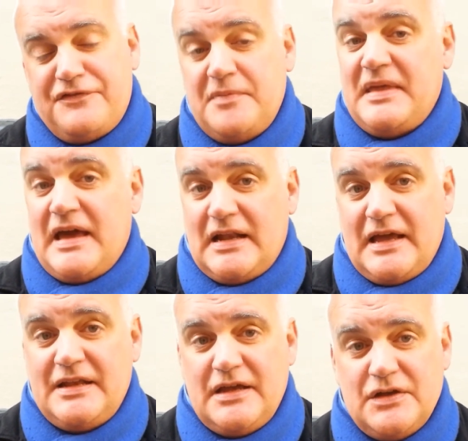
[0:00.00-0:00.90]
from the
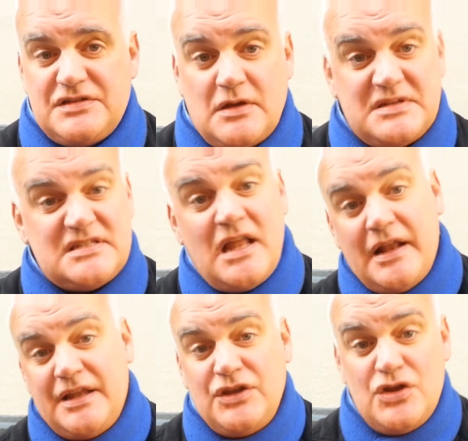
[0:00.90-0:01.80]
Adelaide Hills. So a
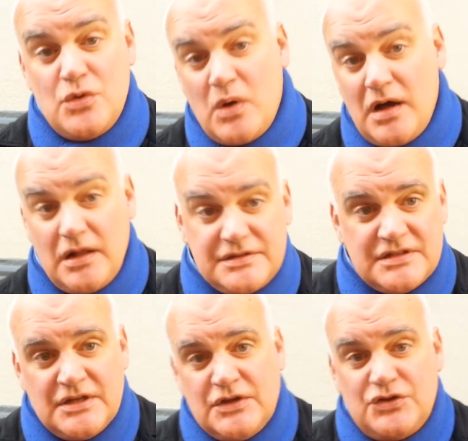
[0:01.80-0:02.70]
slightly new world,
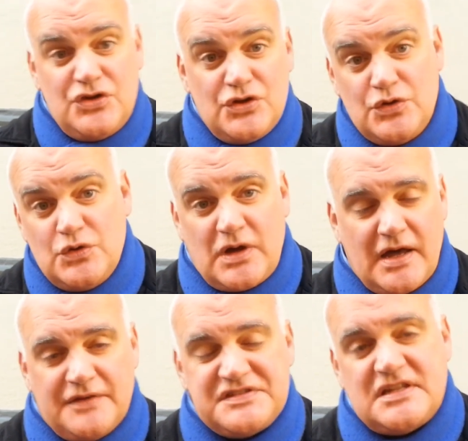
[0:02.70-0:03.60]
new
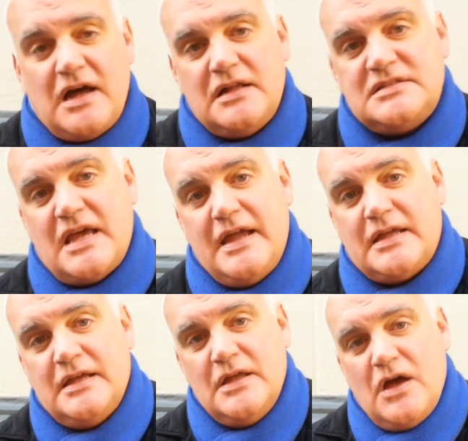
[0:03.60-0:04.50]
kind of style
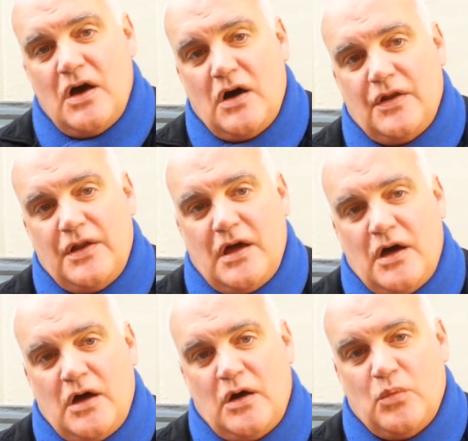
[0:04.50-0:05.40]
take on
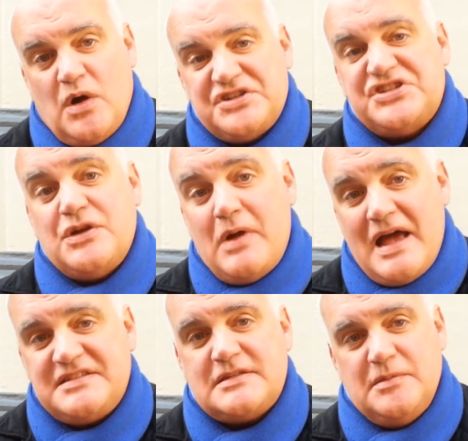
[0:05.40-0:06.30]
what
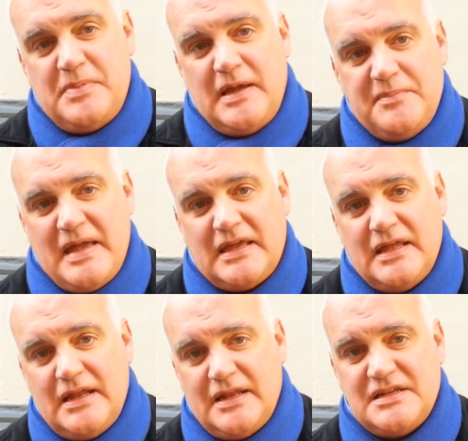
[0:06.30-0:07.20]
Shiraz can be,
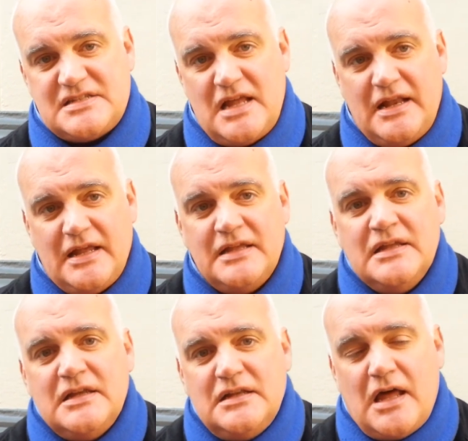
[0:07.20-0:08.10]
making it in a slightly
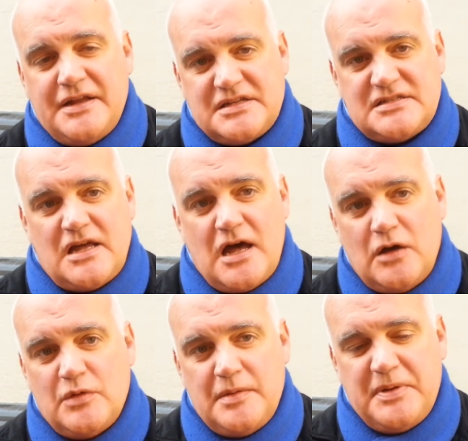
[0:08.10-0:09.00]
lighter
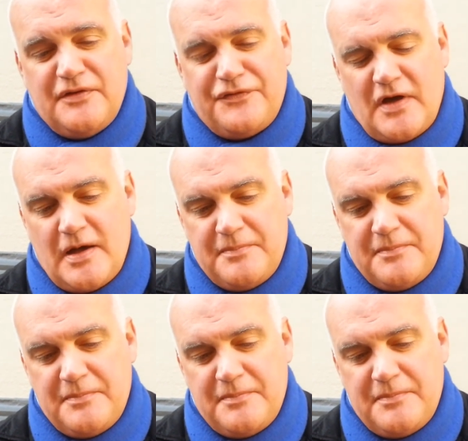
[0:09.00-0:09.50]
style with a bit of